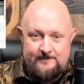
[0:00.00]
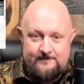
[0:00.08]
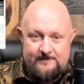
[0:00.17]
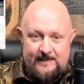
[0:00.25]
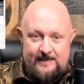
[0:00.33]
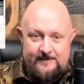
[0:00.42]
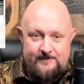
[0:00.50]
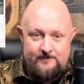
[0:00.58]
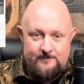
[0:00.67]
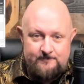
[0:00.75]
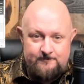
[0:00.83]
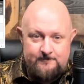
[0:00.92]
Then
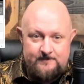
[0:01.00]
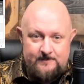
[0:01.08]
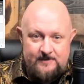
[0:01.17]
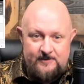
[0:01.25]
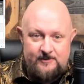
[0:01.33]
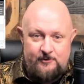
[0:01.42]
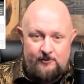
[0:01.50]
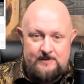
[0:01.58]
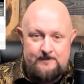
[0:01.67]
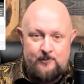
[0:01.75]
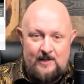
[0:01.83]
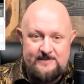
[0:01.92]

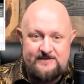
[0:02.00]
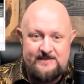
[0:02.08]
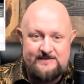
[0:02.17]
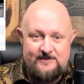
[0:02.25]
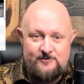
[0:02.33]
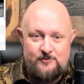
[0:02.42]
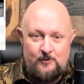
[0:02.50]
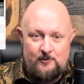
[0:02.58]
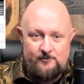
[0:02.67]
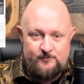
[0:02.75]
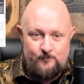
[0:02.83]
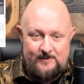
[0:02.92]
current process
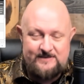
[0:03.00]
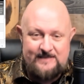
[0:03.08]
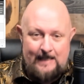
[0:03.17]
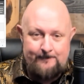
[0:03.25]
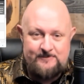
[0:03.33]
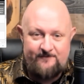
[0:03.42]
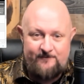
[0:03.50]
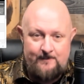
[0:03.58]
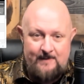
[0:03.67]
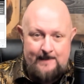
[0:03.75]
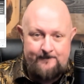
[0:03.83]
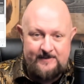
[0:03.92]
controls, what stops it from
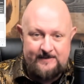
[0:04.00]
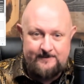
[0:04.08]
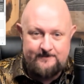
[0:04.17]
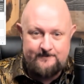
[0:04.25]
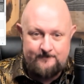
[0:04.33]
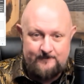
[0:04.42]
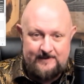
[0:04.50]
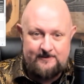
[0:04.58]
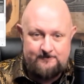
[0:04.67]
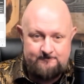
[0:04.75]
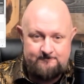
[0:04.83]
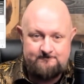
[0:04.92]
happening?
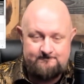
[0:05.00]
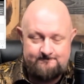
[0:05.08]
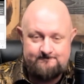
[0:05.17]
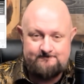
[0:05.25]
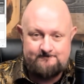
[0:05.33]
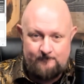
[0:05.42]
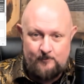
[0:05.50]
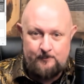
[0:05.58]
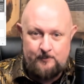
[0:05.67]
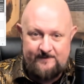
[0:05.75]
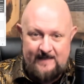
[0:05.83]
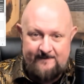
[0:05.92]
Well, we'll
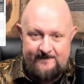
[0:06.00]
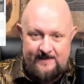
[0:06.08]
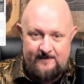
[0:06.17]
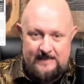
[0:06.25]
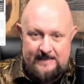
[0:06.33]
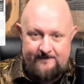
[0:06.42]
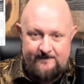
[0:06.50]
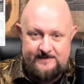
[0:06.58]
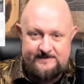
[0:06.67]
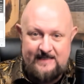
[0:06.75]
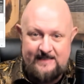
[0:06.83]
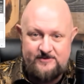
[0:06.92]
put that there. And then
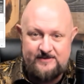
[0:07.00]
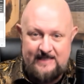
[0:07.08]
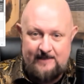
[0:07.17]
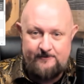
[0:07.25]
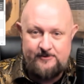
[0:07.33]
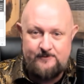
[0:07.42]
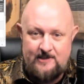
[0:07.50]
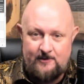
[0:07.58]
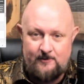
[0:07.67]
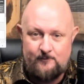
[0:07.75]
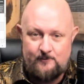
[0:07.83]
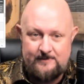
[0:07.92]
detection, how do you
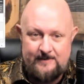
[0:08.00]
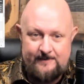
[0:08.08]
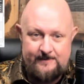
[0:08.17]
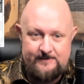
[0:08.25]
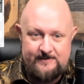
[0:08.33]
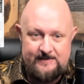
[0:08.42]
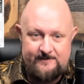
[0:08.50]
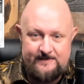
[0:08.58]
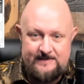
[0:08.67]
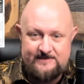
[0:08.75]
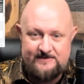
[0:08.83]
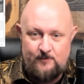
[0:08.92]
know? And then you get
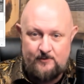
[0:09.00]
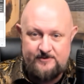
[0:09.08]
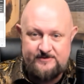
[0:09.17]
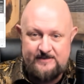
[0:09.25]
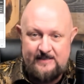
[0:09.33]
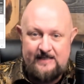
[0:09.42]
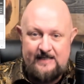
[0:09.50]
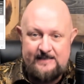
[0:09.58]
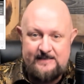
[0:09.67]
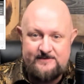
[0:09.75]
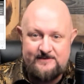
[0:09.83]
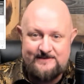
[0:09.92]
these scores,
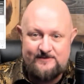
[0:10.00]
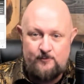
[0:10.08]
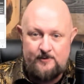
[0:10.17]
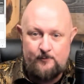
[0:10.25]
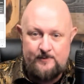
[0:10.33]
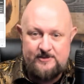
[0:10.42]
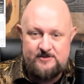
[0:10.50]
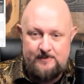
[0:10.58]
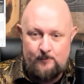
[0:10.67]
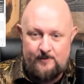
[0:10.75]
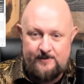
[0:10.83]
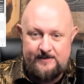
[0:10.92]
you get you a score that we should be
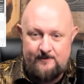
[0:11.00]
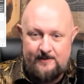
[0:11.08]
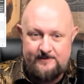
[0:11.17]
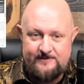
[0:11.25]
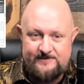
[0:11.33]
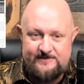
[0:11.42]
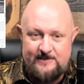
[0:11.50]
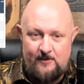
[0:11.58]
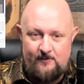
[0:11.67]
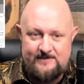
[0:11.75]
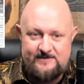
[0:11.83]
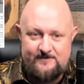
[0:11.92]
working on. So
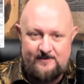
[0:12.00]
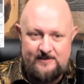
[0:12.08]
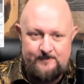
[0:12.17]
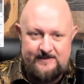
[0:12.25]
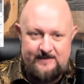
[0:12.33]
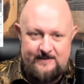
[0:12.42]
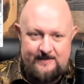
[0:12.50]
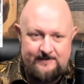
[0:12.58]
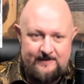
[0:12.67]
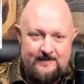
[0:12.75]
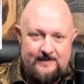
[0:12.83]
let's start at the beginning.